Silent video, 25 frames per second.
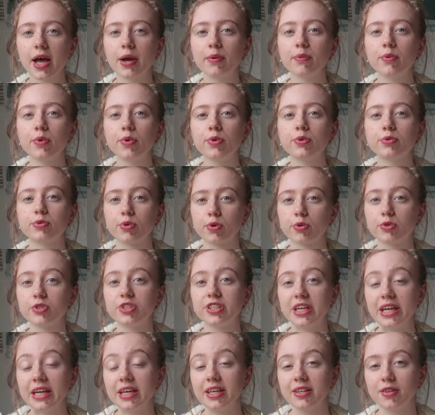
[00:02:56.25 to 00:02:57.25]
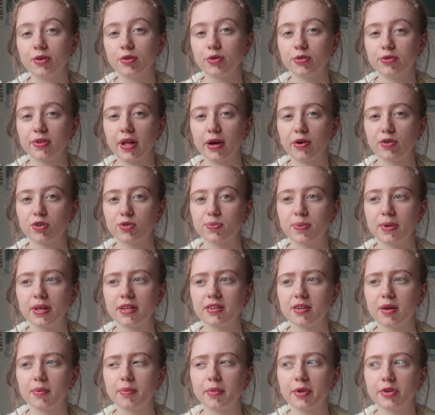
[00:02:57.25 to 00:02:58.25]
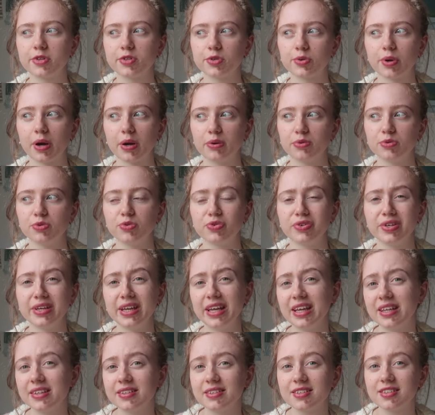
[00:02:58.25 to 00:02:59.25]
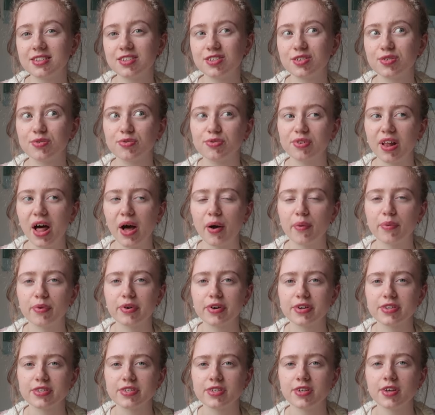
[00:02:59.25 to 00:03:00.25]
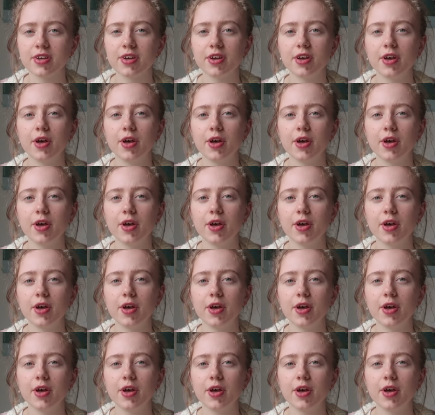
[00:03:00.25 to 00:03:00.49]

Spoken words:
I will crochet those flowers because I'm not sure how to knit flowers.